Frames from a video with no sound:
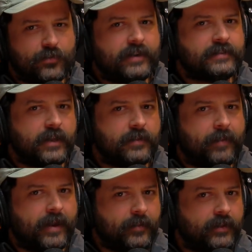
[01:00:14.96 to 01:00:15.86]
sound
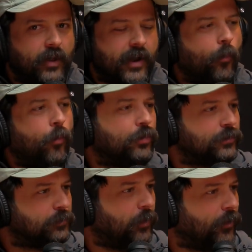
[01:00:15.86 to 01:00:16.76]
maybe like a
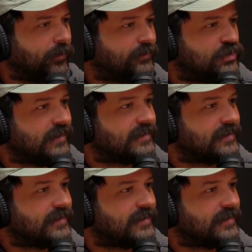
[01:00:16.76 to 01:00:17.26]
water sport. Jet